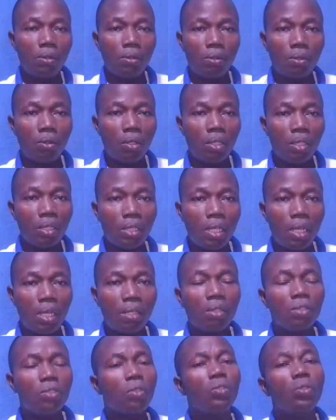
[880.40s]
You
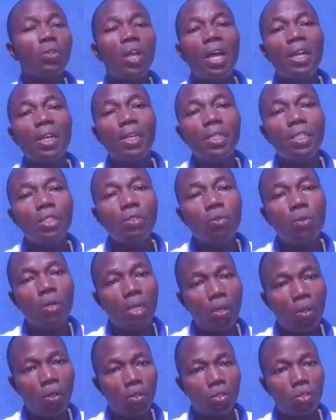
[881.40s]
understand? So you can really do a
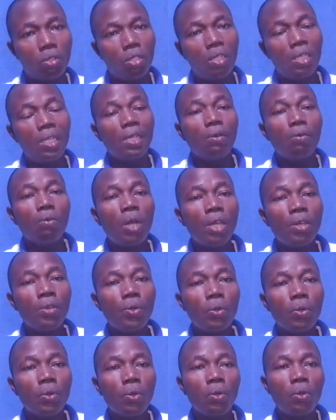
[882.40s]
lot when
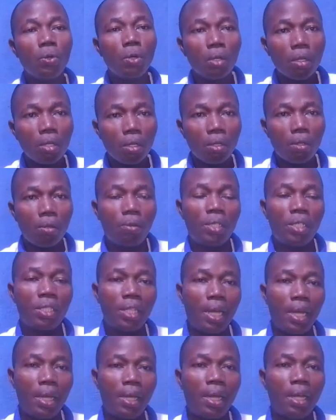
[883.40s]
you
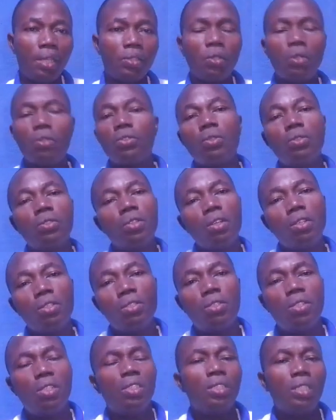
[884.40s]
retire. So
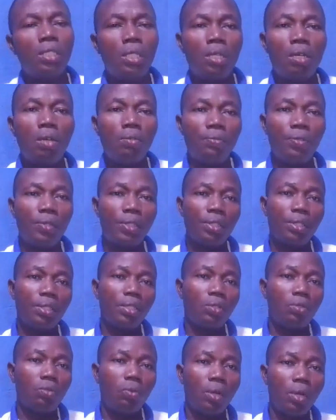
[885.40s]
just think of it
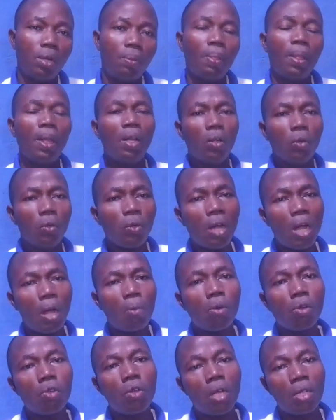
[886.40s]
this way. Look at
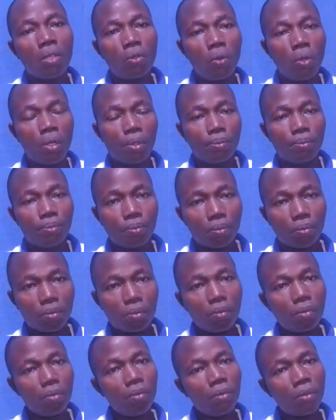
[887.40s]
what you are doing
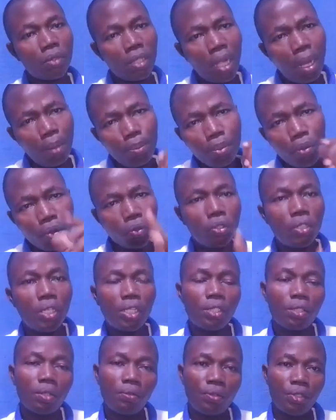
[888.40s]
and
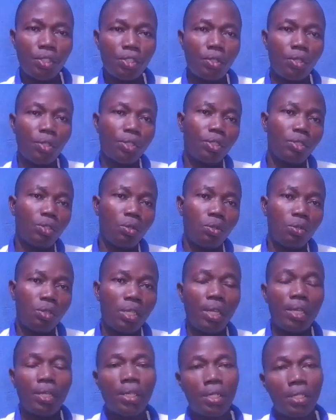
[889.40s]
project your vision into
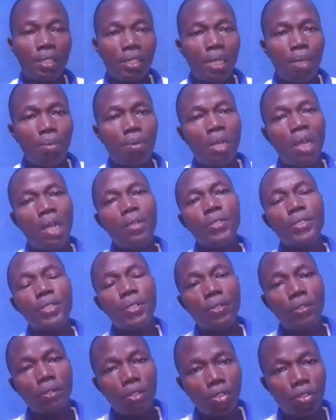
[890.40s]
10 years' time. Can you still
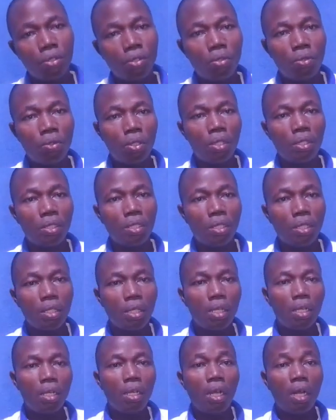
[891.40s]
continue to
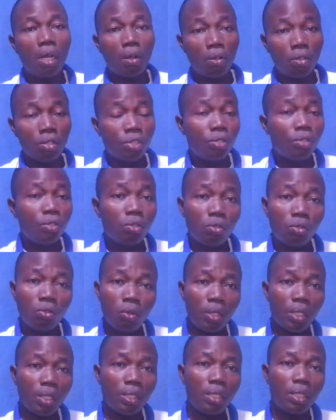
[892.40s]
do
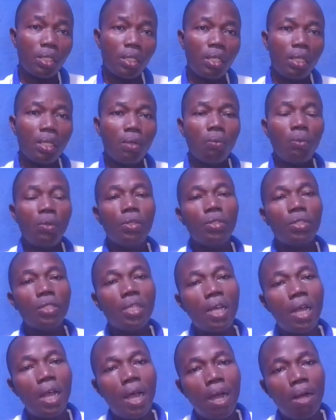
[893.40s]
it? Will you
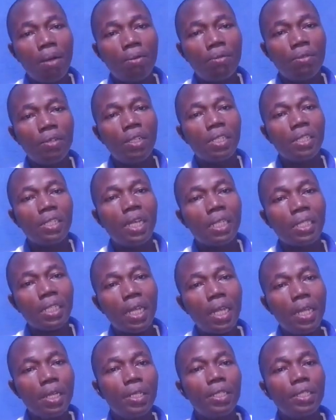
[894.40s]
still have that
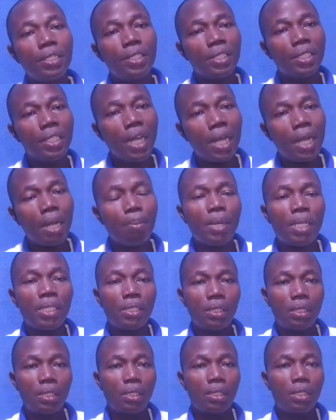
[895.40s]
energy, that
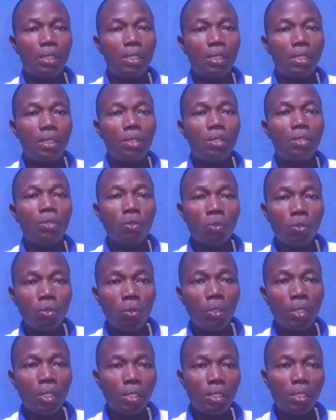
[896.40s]
capacity to
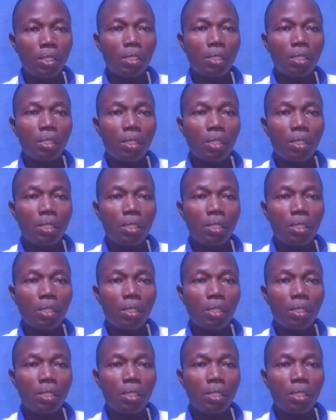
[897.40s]
do it?